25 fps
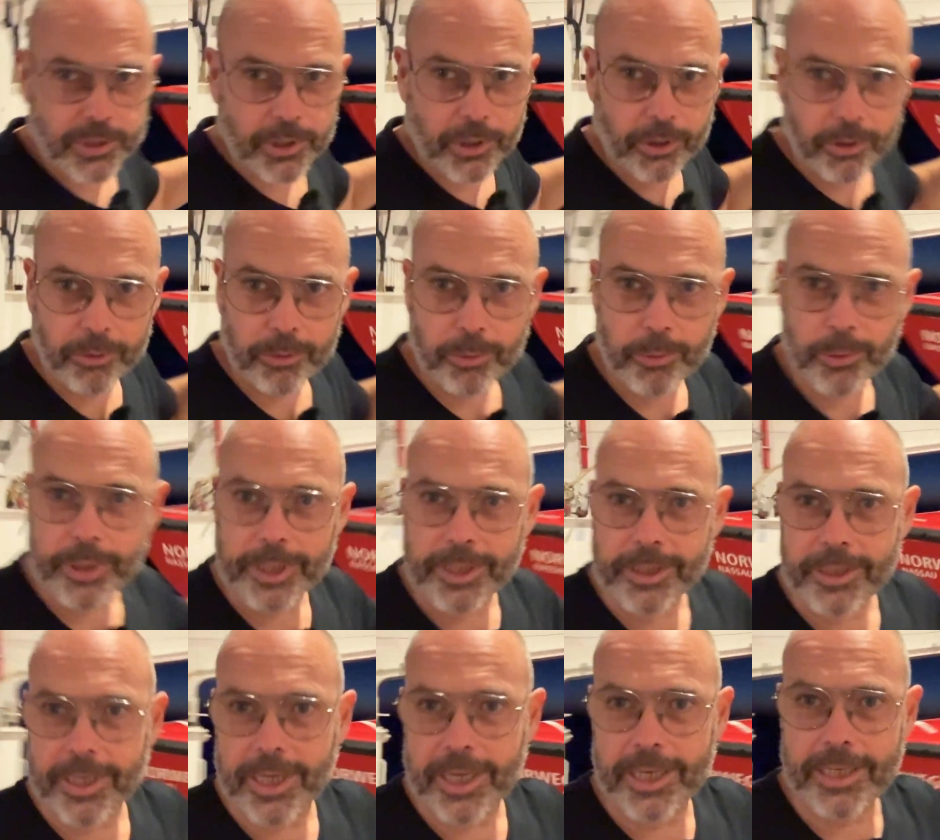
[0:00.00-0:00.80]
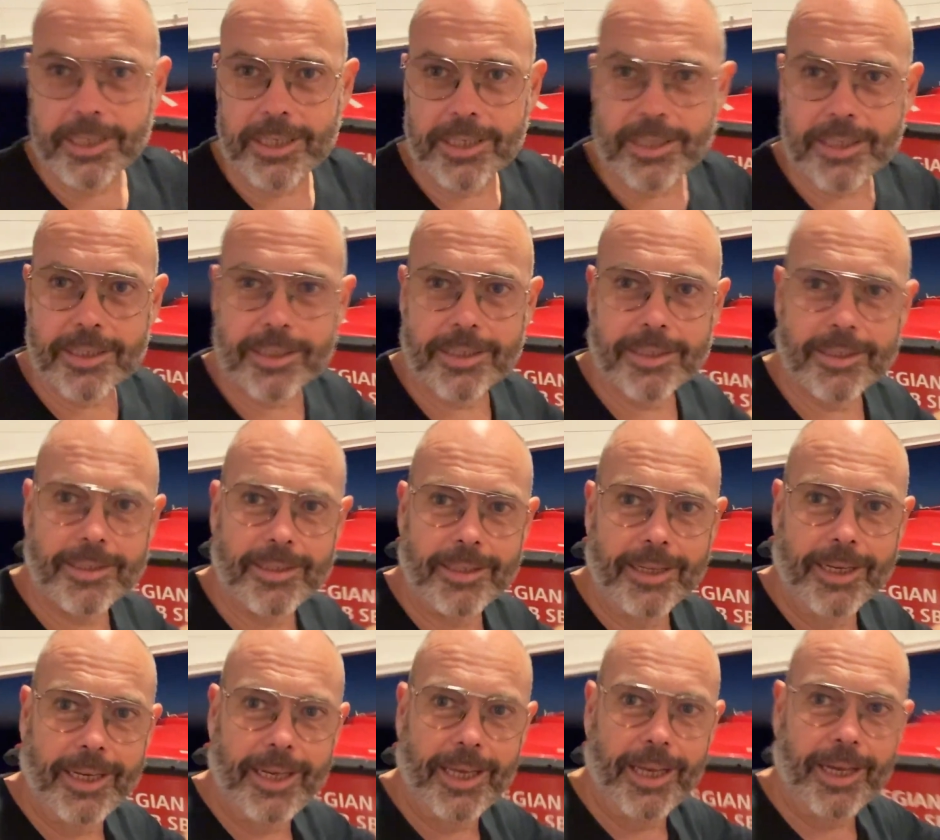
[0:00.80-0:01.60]
So in case
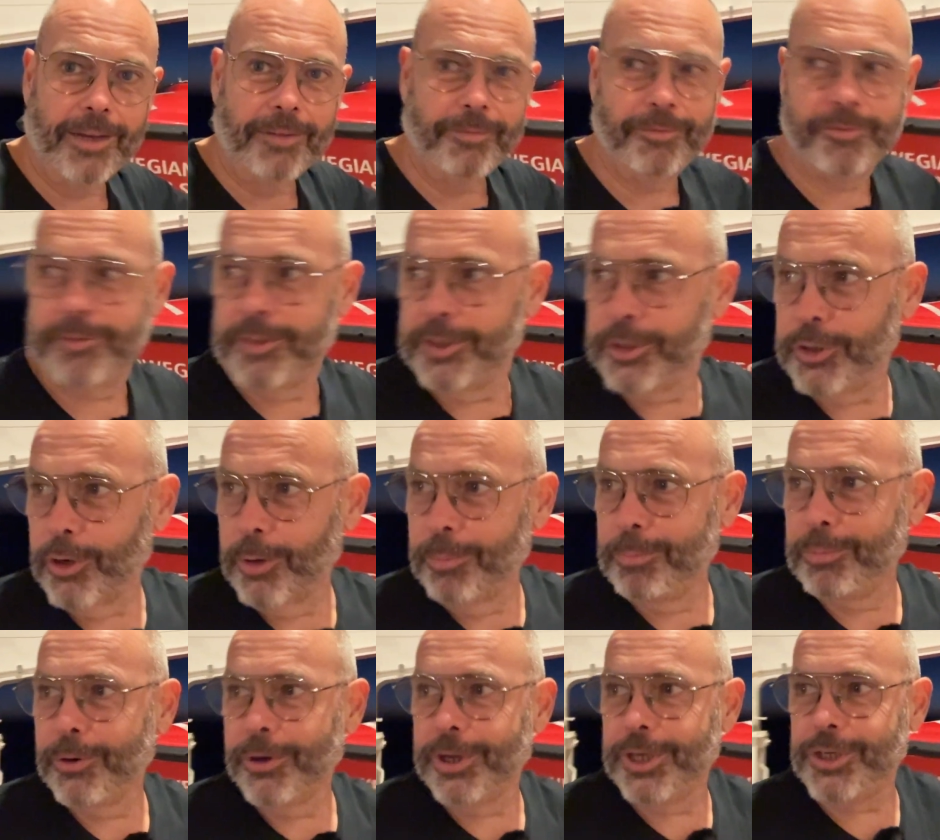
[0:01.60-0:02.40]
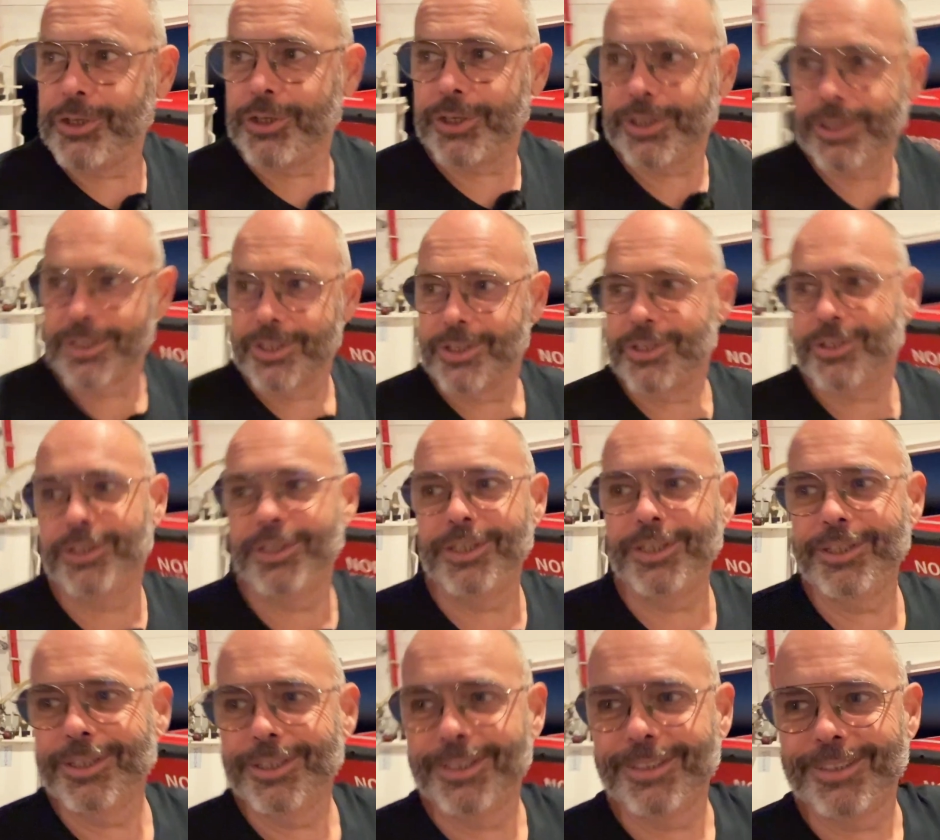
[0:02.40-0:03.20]
they have the operations
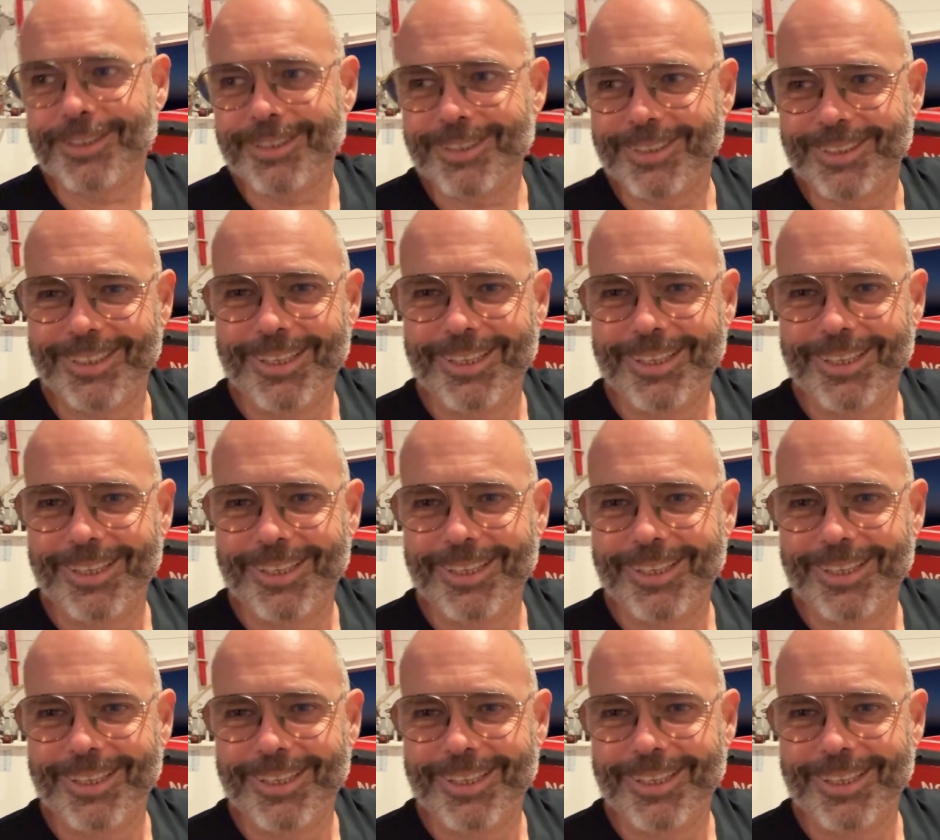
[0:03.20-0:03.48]
needed,